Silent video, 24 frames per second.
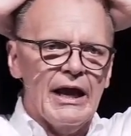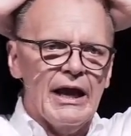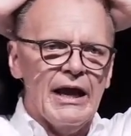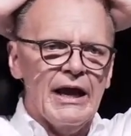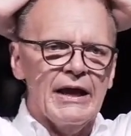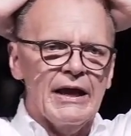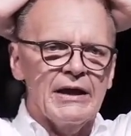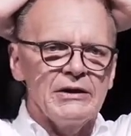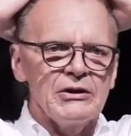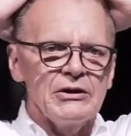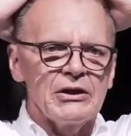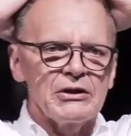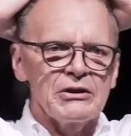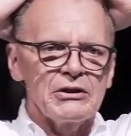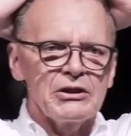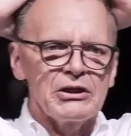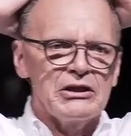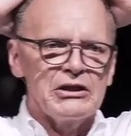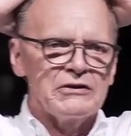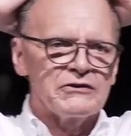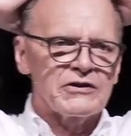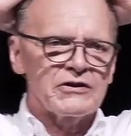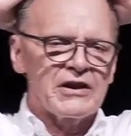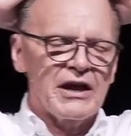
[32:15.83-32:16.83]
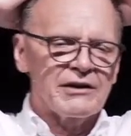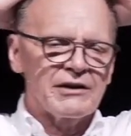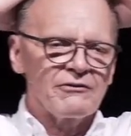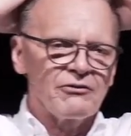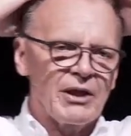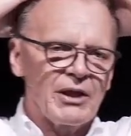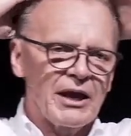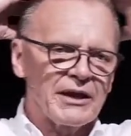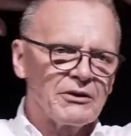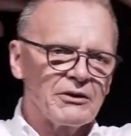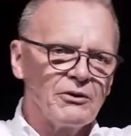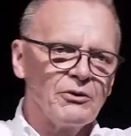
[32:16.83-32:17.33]
And it's kind of
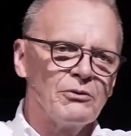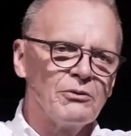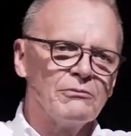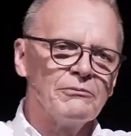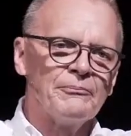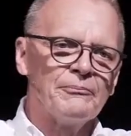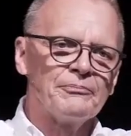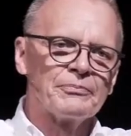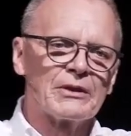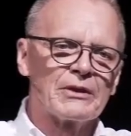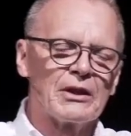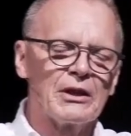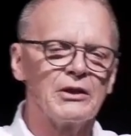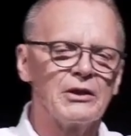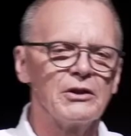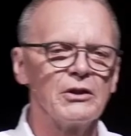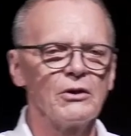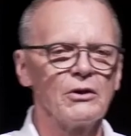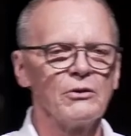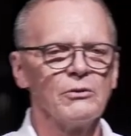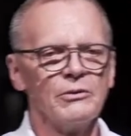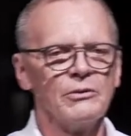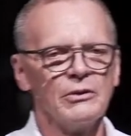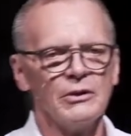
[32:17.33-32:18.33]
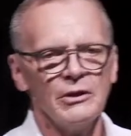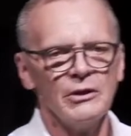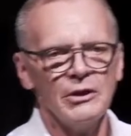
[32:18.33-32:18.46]
like, oh, you know,